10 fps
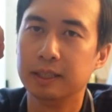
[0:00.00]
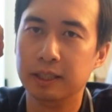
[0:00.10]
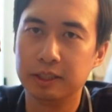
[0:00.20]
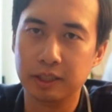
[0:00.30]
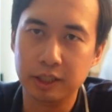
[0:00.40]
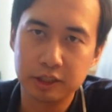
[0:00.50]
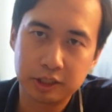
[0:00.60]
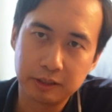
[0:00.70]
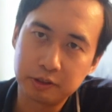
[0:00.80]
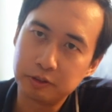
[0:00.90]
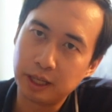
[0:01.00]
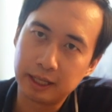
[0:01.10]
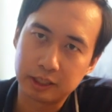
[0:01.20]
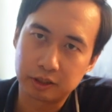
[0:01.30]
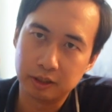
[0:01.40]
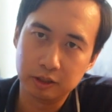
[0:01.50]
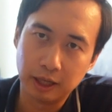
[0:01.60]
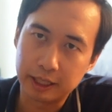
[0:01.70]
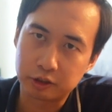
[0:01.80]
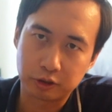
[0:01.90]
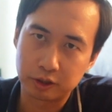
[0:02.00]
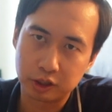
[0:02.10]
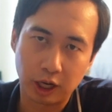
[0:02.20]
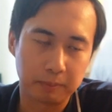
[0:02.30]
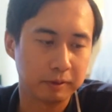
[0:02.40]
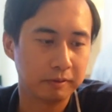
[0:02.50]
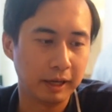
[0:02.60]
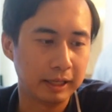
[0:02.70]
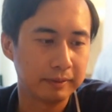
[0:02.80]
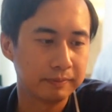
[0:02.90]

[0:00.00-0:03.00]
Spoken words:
It just gives you that like little extra on top, right?